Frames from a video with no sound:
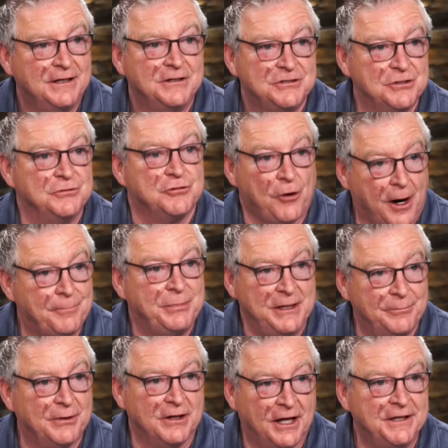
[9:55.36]
to draw
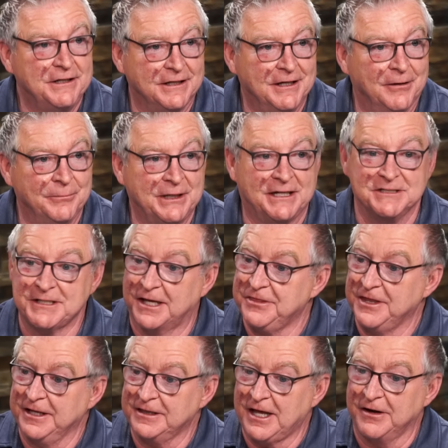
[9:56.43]
people unto Him? Because I
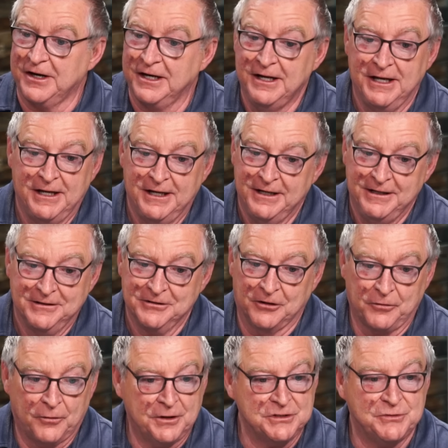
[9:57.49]
think that the
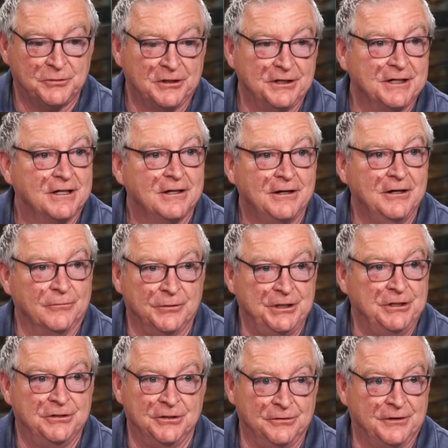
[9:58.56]
Lord's really clear. When
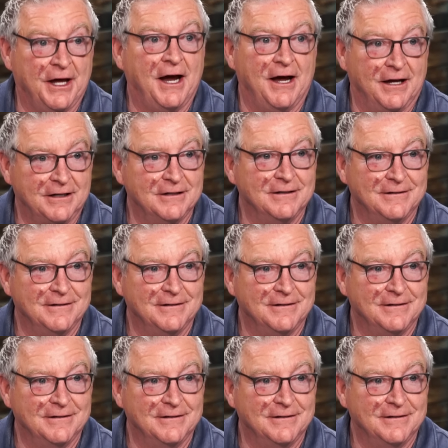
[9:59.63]
you do that,